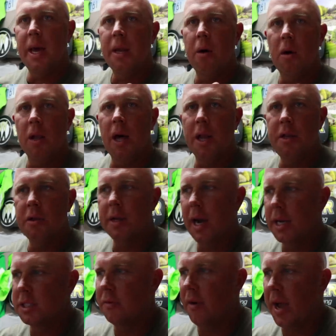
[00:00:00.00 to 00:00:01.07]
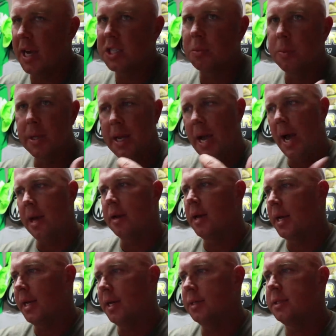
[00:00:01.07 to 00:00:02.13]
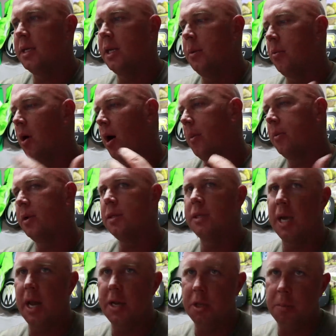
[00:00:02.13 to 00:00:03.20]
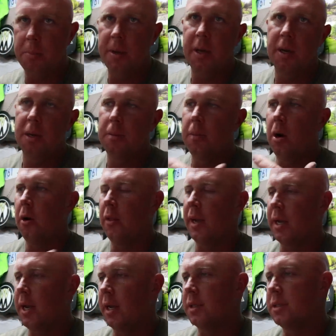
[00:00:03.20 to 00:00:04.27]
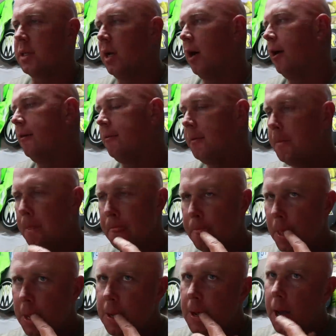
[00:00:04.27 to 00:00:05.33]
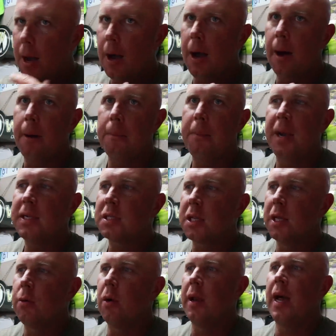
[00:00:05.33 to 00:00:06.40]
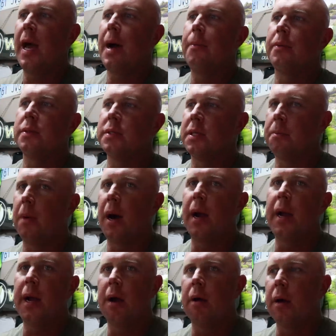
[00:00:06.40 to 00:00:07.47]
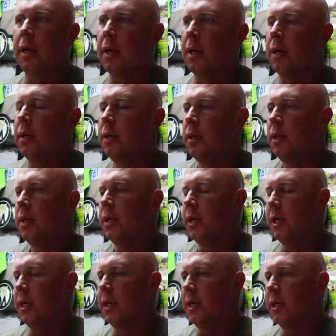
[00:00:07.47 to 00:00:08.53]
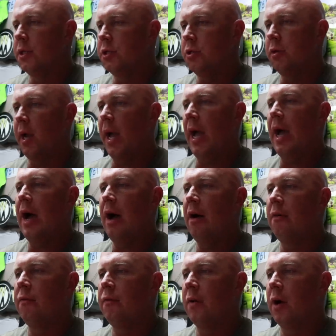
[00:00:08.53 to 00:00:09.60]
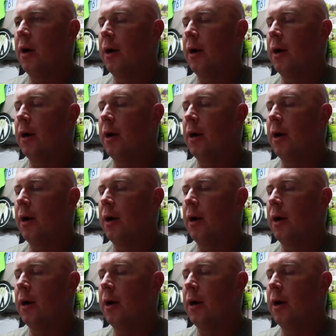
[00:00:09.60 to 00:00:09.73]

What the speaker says: I know a lot of you guys have asked me, how did I get city properties? How do you bid them? All that kind of stuff. Basically what happens in my area is you have,